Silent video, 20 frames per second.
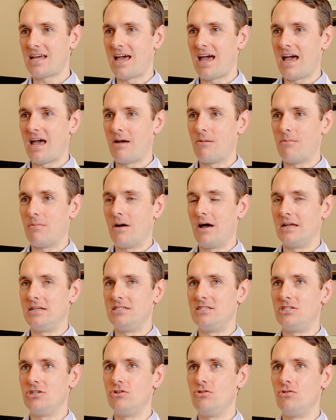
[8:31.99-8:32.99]

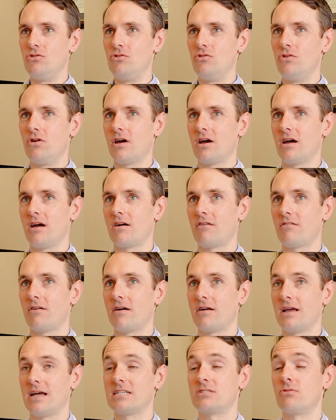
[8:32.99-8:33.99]

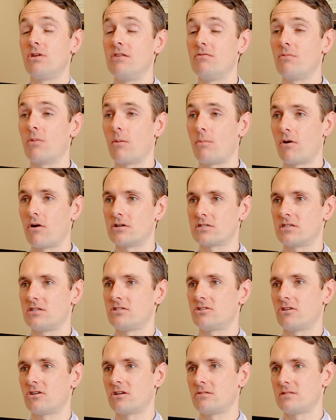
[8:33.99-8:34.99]
I guess really from a personal
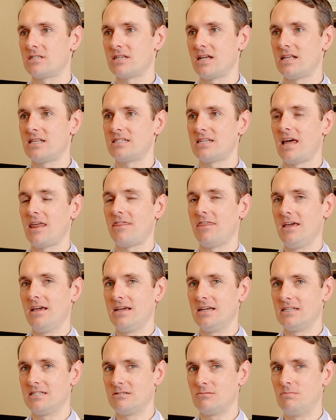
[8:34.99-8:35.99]
circumstance, I
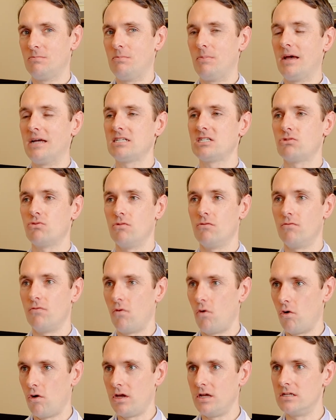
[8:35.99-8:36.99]
think it's best to
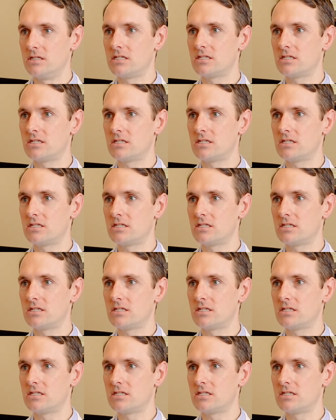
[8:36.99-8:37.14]
avoid,